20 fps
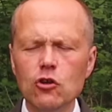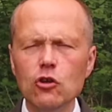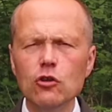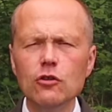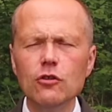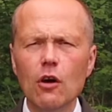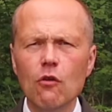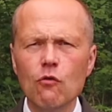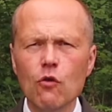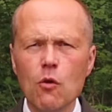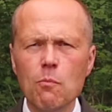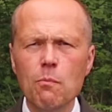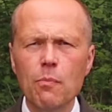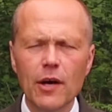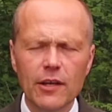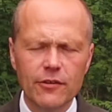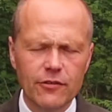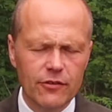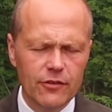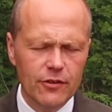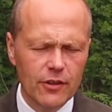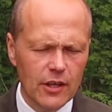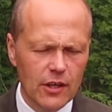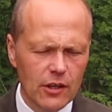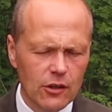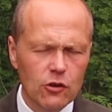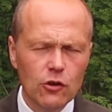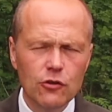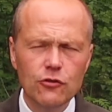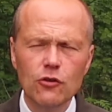good, robust,
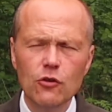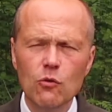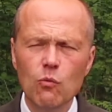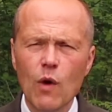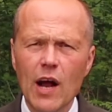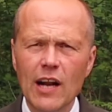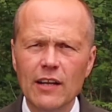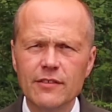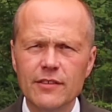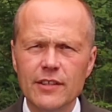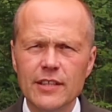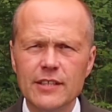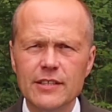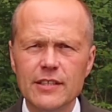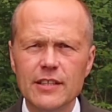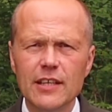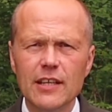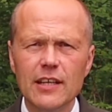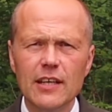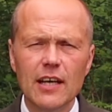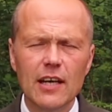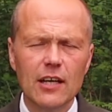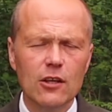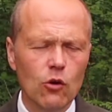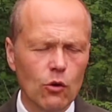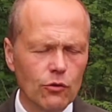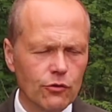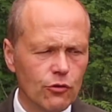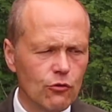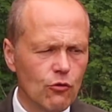Goodyear welted uh,
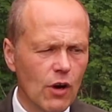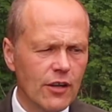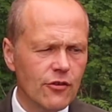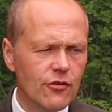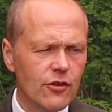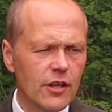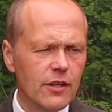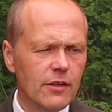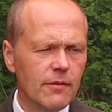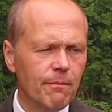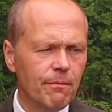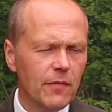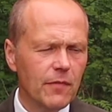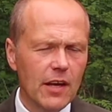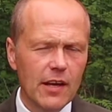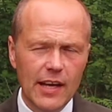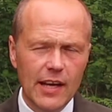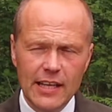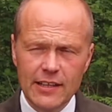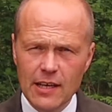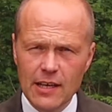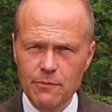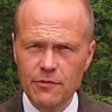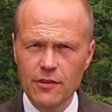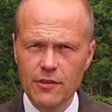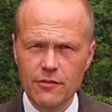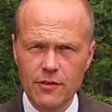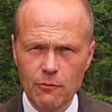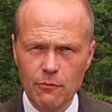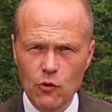construction. It comes
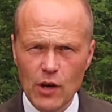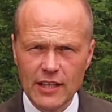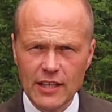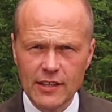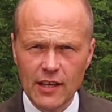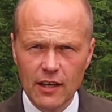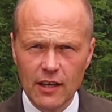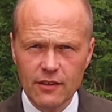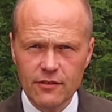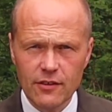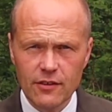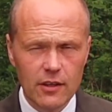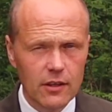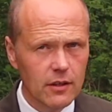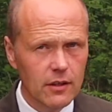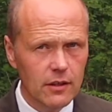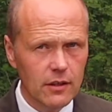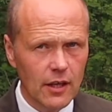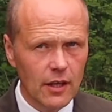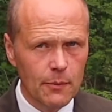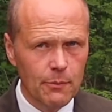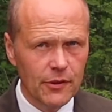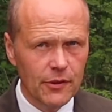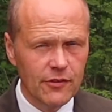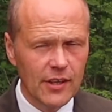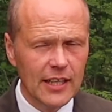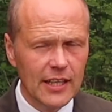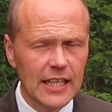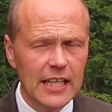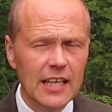in some great colors. I
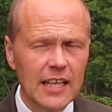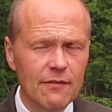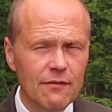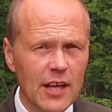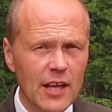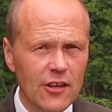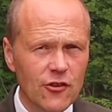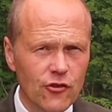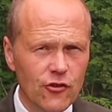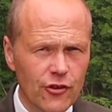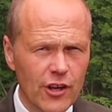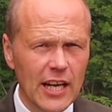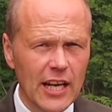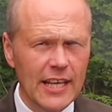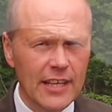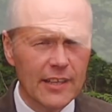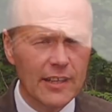particularly love their chili